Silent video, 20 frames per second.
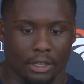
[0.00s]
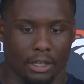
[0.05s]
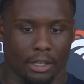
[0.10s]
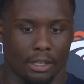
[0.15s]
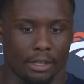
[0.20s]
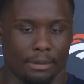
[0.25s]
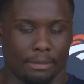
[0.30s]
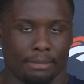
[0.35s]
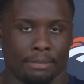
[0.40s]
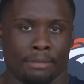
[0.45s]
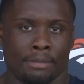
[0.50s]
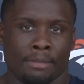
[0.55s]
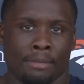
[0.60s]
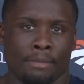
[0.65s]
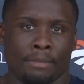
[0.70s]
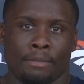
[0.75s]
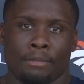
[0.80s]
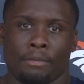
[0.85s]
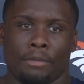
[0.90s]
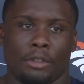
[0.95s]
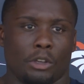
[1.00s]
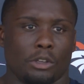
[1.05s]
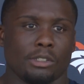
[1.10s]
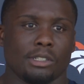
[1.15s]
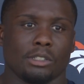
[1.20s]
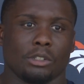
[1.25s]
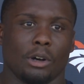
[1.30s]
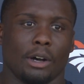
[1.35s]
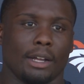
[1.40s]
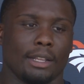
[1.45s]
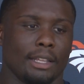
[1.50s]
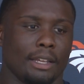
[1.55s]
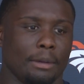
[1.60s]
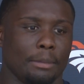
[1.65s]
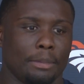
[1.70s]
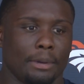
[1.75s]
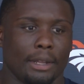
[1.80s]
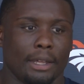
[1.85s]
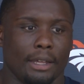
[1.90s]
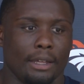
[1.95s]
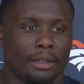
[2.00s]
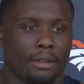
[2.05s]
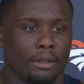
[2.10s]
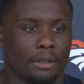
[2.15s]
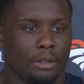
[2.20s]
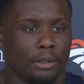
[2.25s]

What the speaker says: You just go out there and play.